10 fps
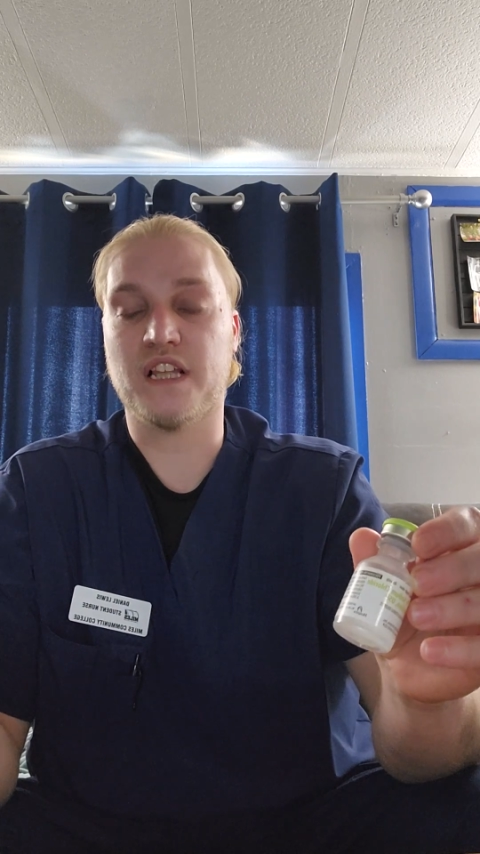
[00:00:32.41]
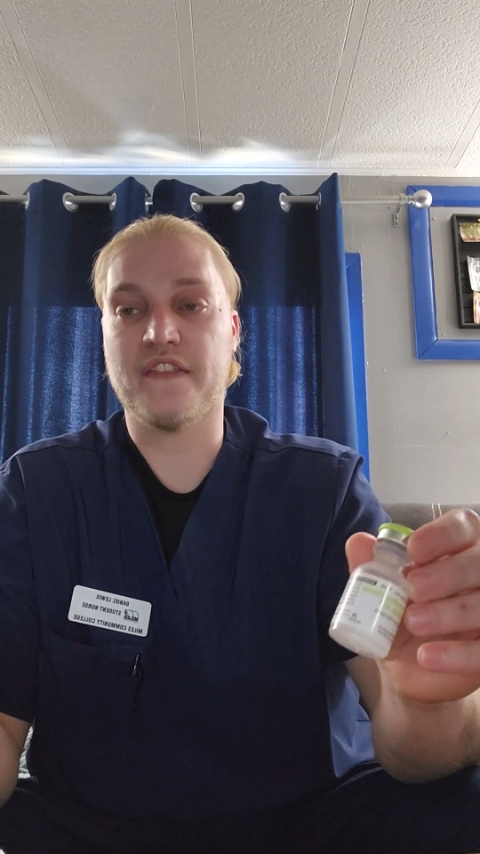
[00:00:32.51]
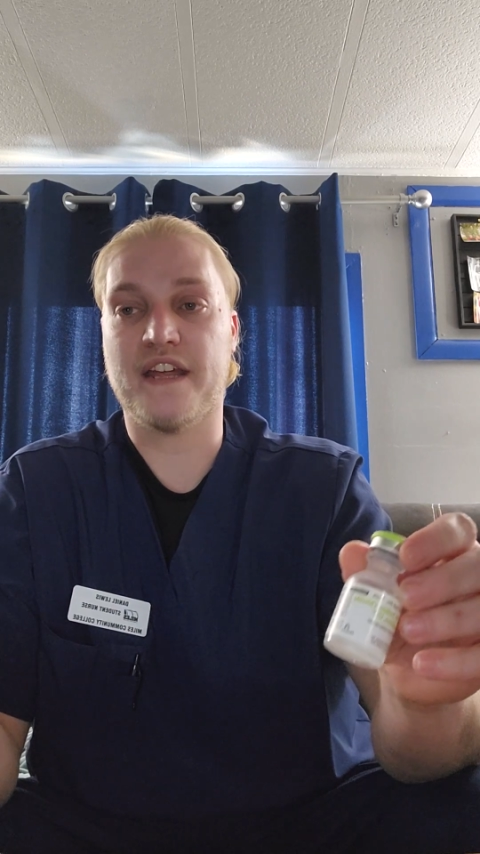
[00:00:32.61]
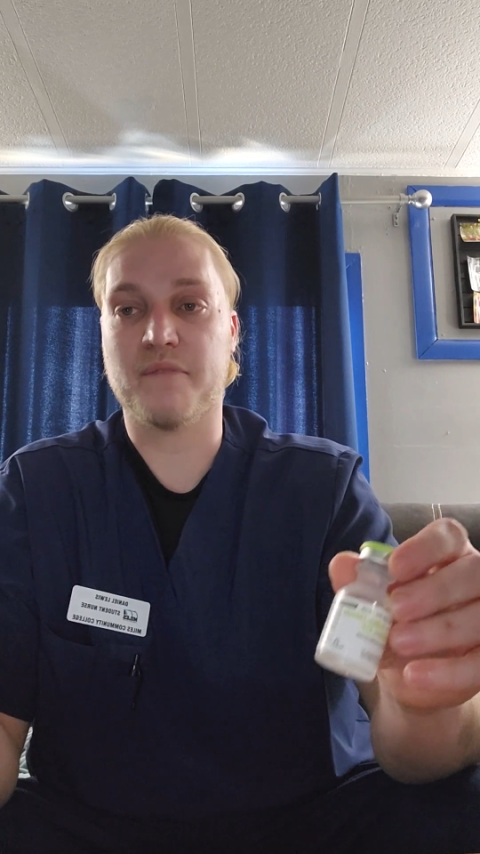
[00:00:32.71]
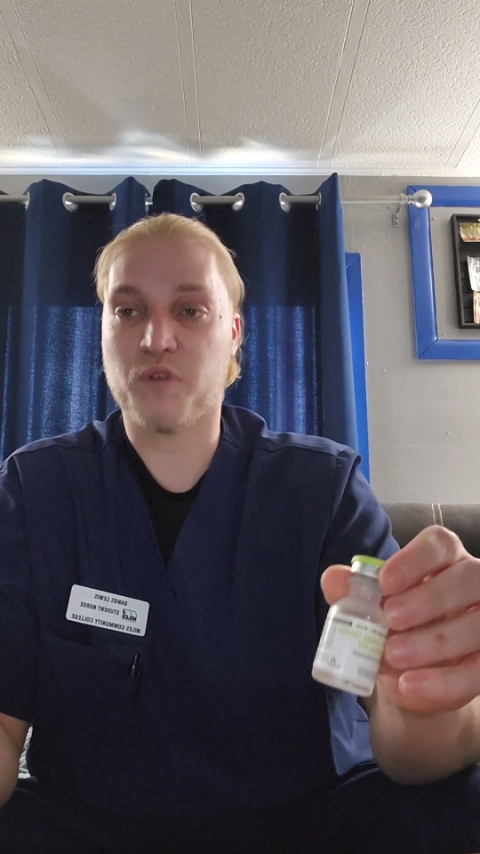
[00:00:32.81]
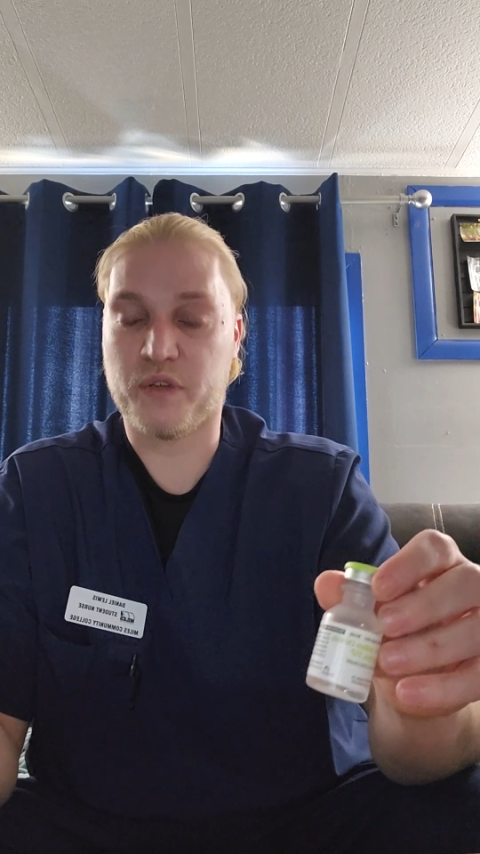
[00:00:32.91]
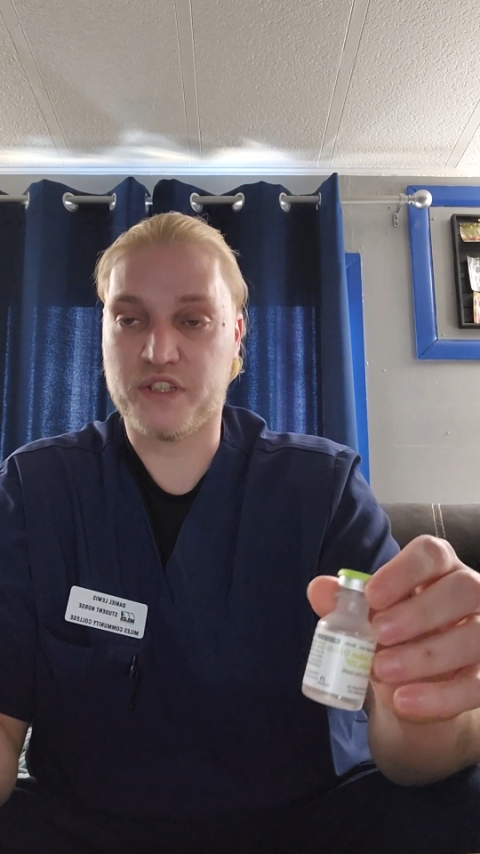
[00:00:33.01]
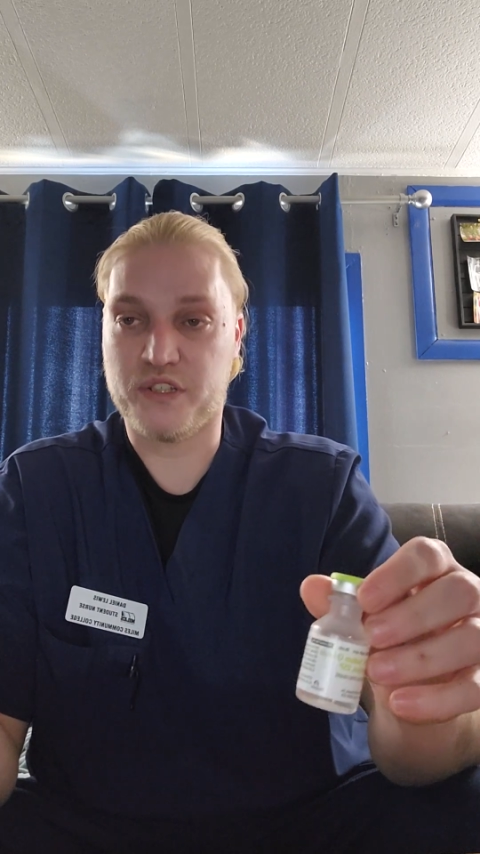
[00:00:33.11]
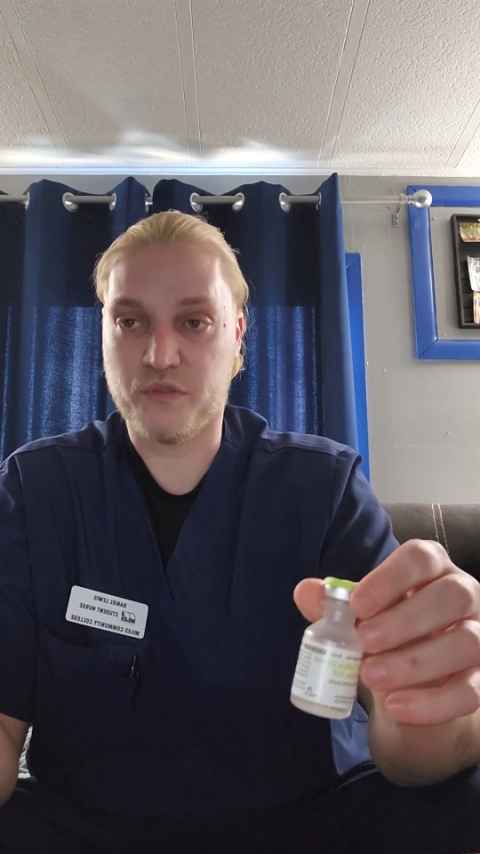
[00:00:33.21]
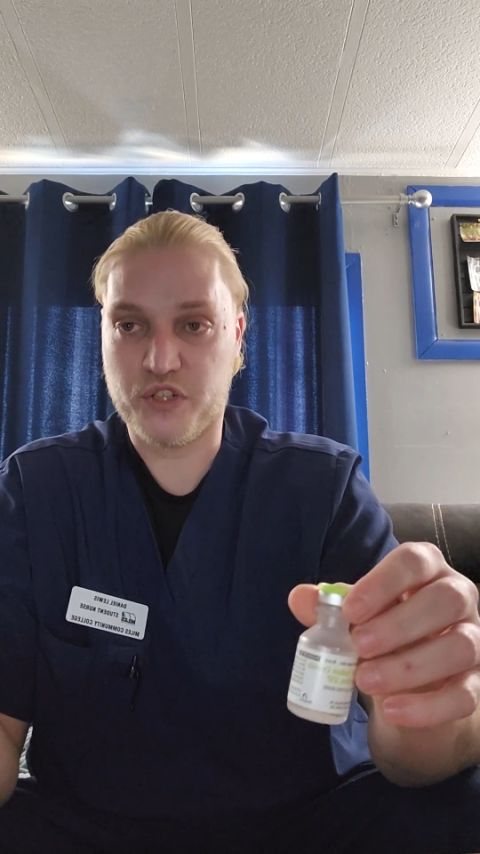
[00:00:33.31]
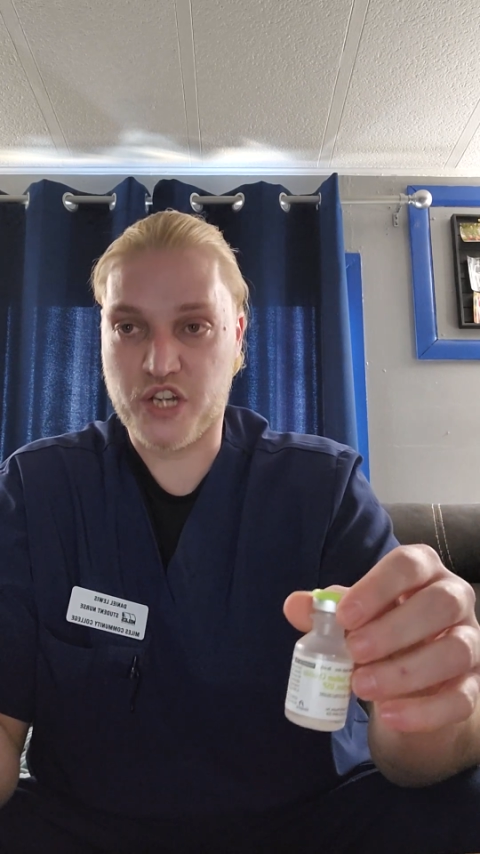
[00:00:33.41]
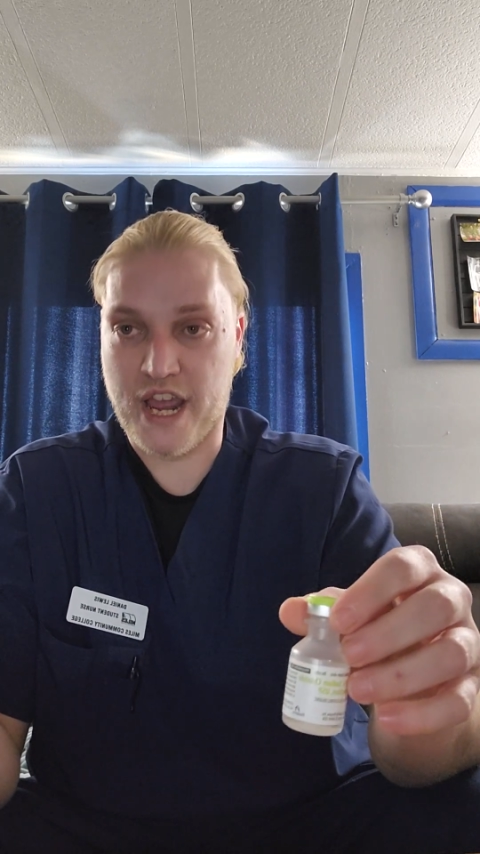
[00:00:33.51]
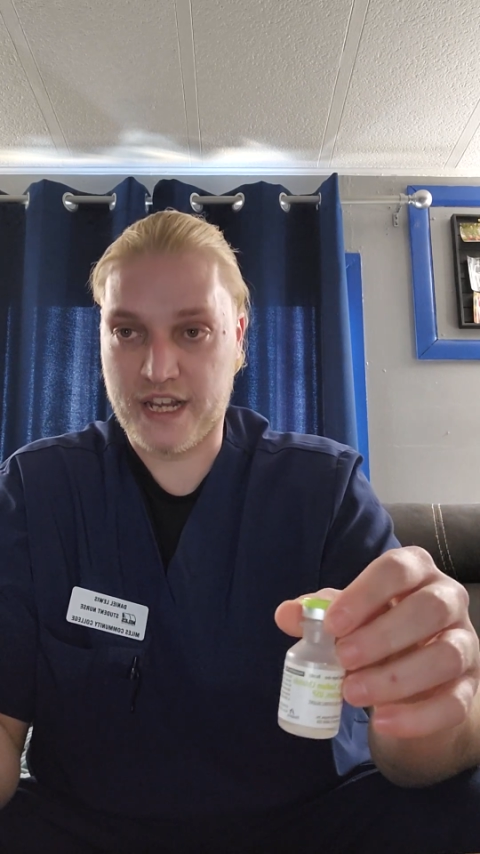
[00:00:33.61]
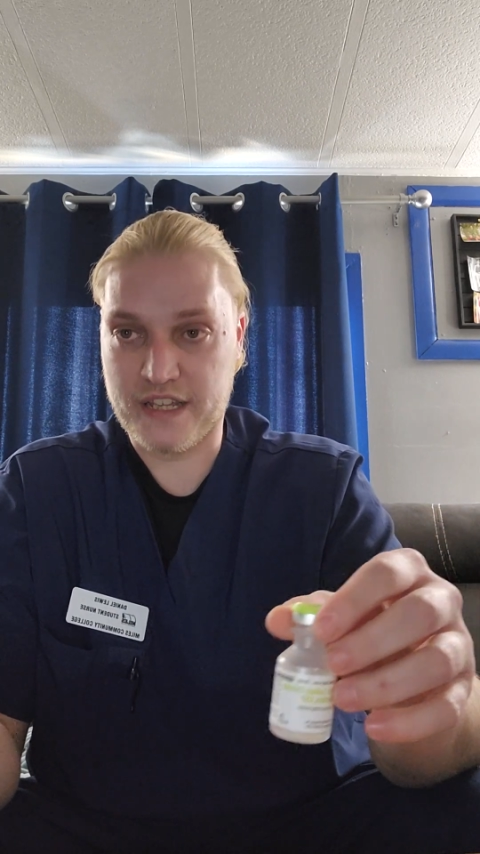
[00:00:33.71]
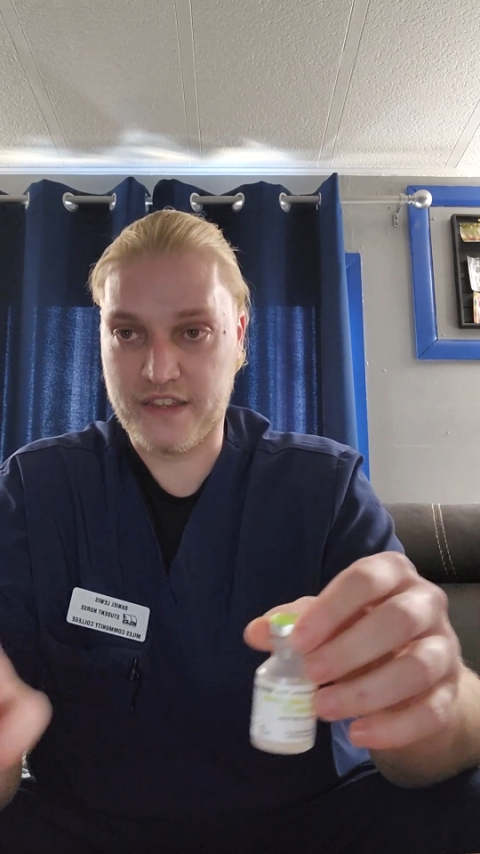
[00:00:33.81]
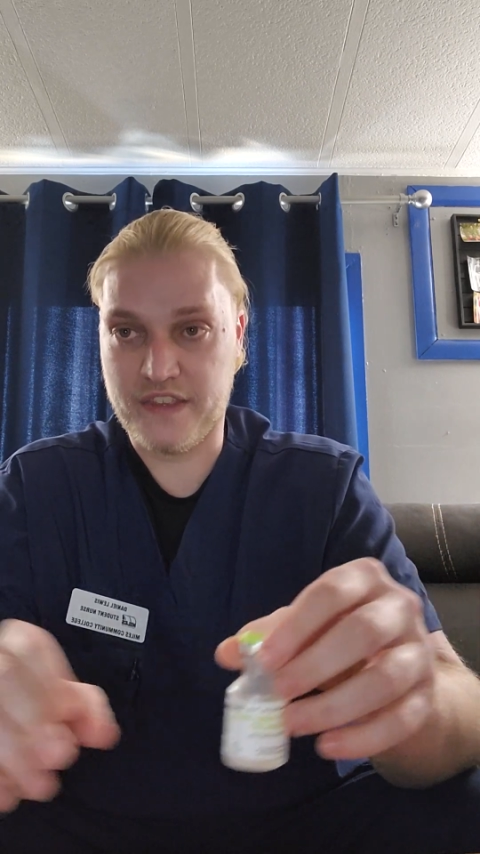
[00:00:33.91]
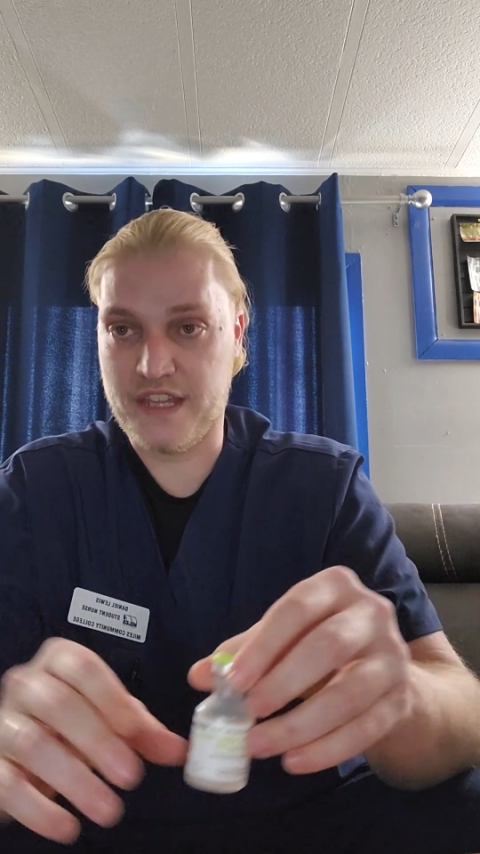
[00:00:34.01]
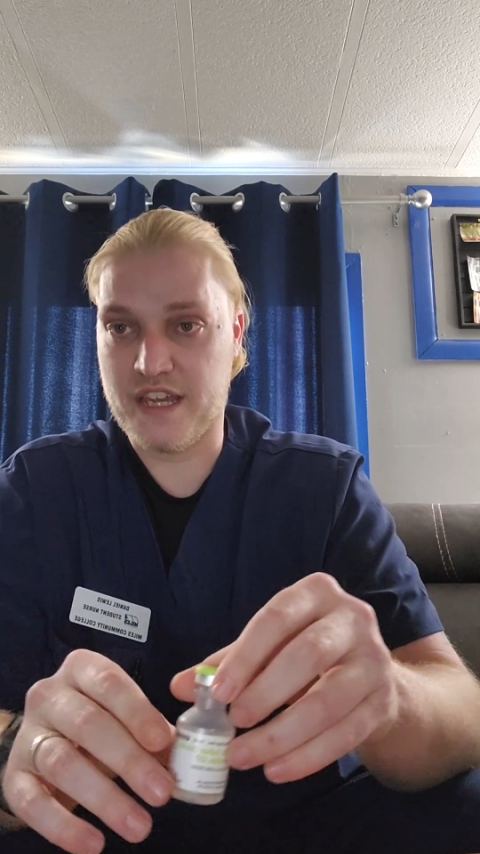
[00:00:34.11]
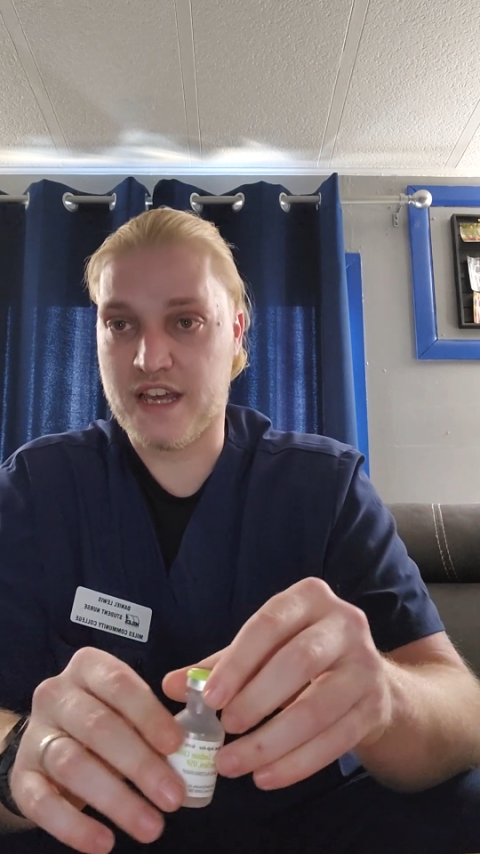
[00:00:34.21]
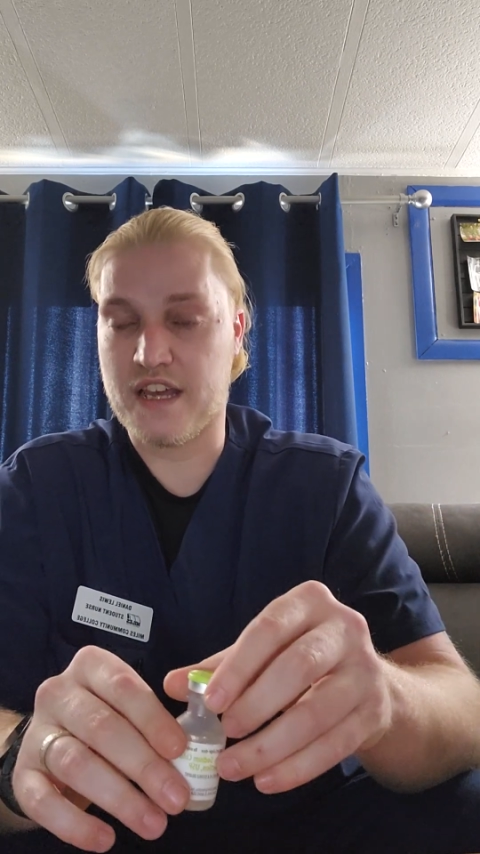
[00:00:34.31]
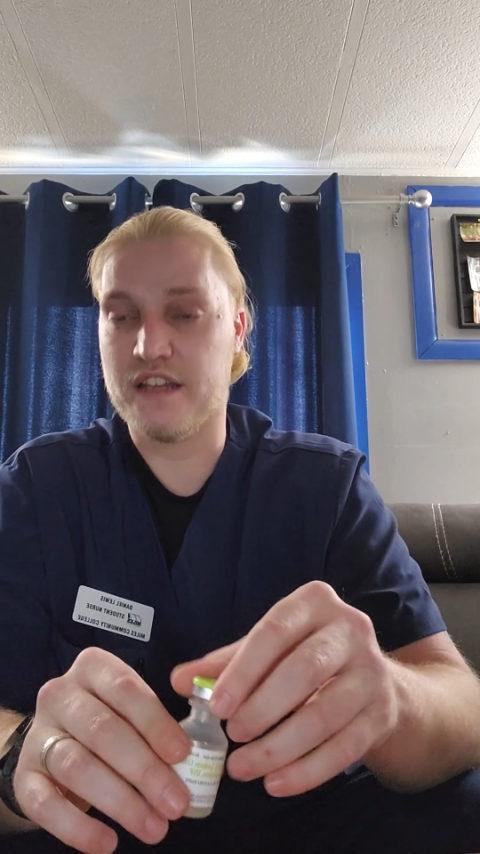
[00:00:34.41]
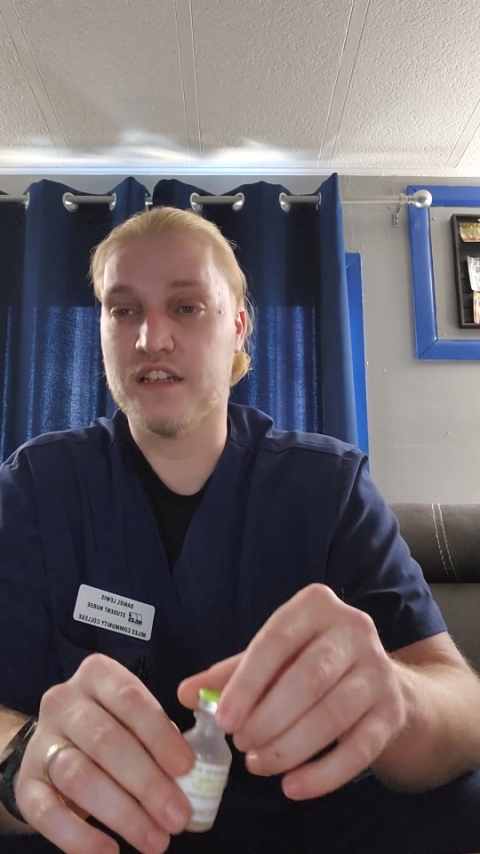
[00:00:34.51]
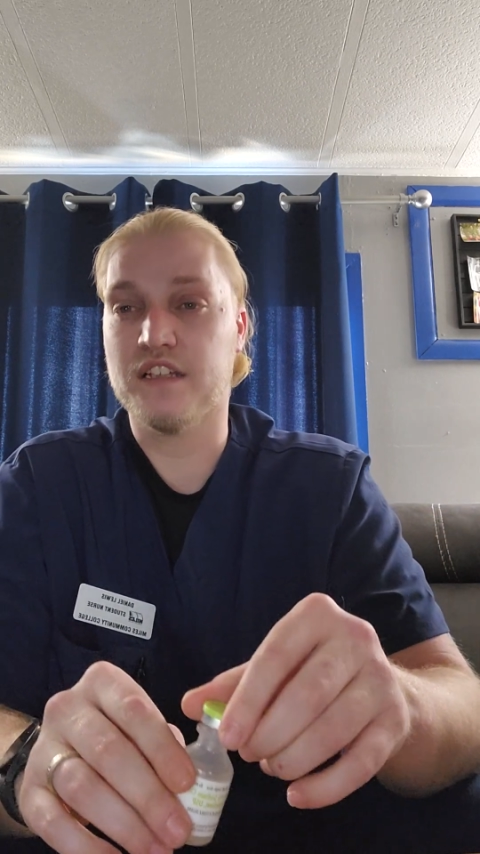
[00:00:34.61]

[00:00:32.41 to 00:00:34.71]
then I'm going to check the